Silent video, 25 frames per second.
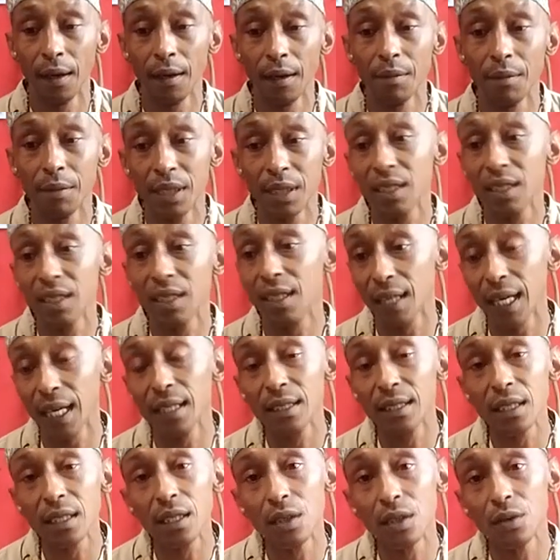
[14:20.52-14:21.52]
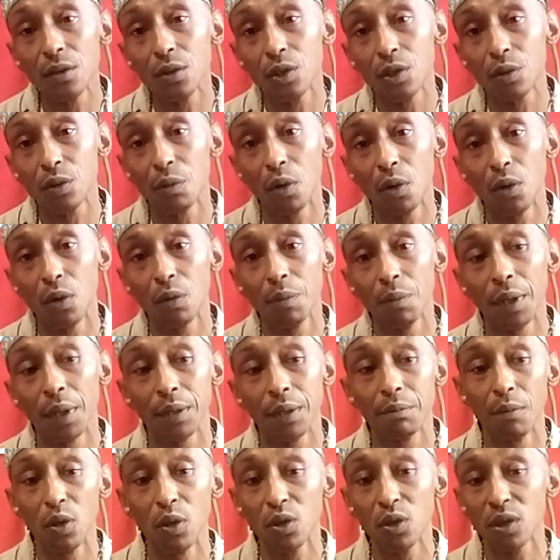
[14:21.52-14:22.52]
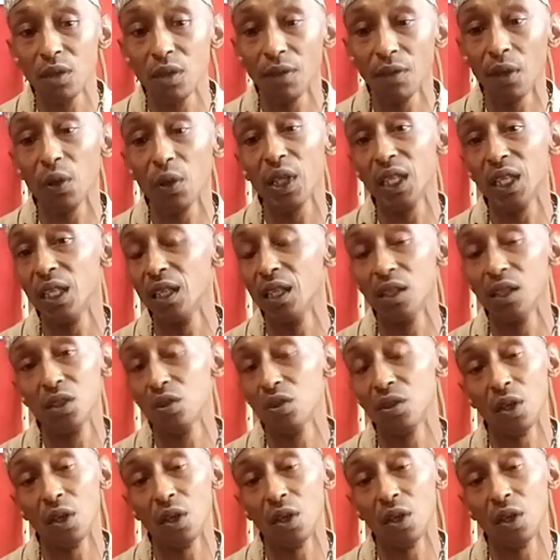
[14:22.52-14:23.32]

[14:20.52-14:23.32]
It's a nice thing to smoke, but most of our healers